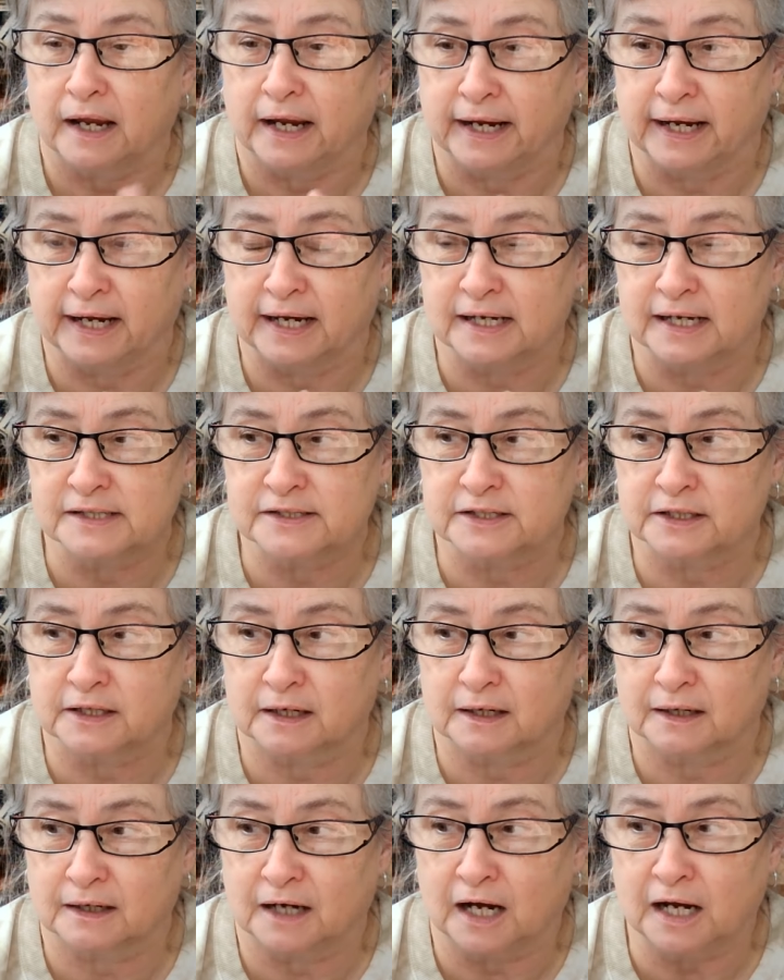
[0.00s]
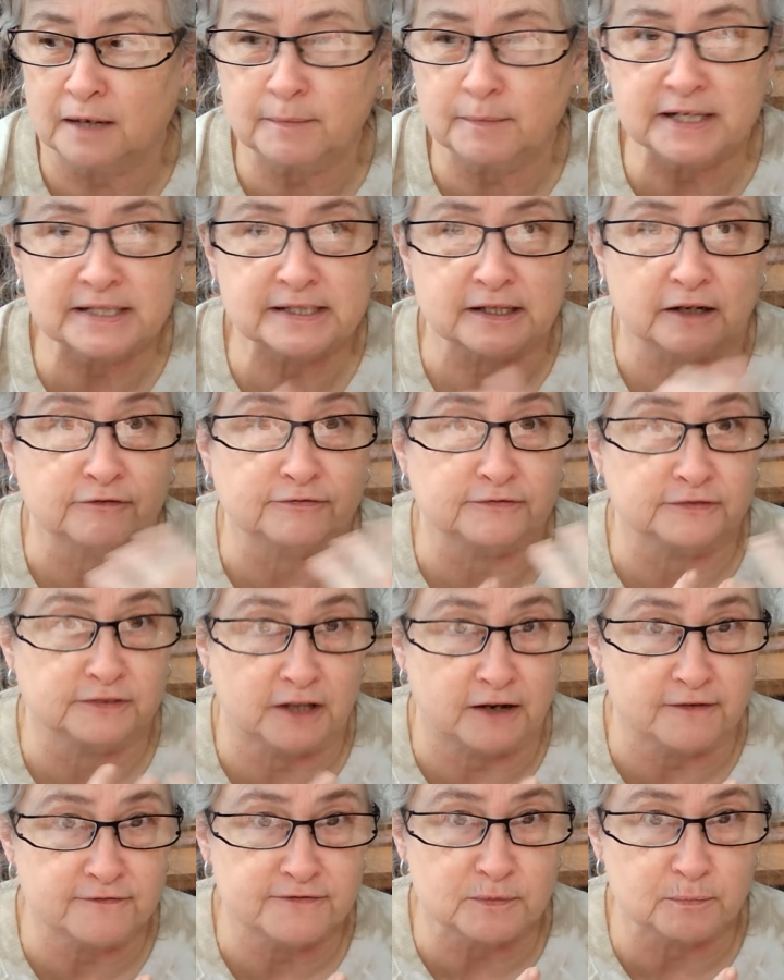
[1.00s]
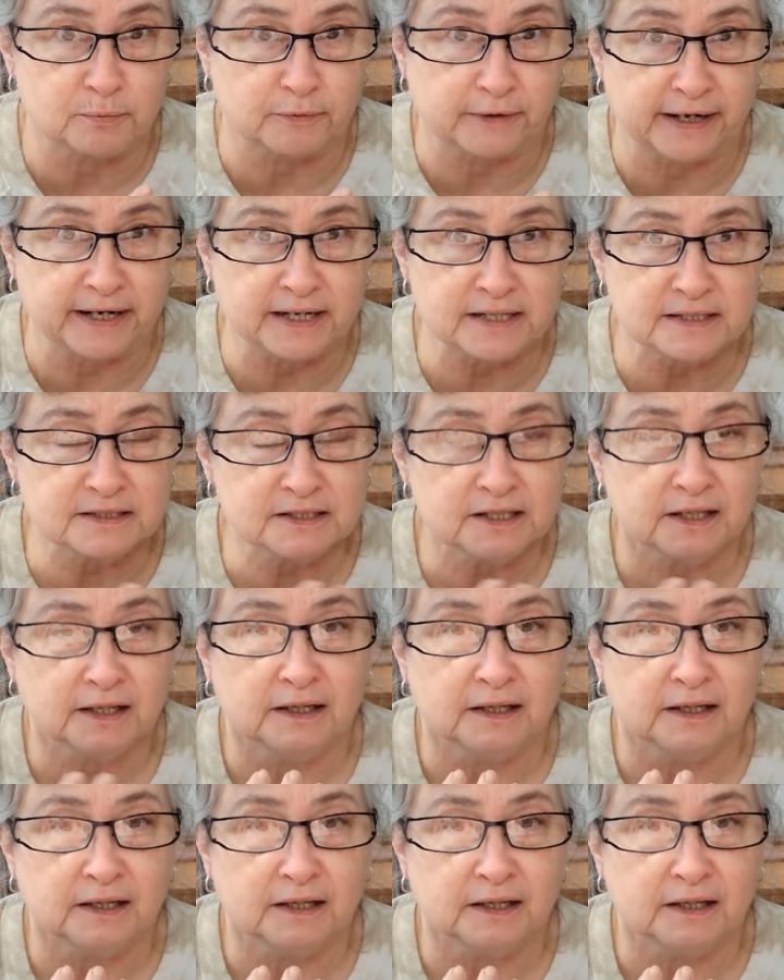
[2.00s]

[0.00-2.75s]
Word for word: And I myself love the brand,